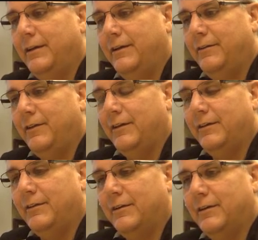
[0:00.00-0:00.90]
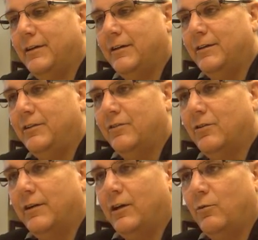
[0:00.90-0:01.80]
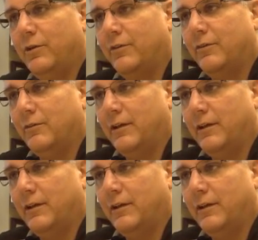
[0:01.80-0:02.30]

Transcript: And then uh, you start out with,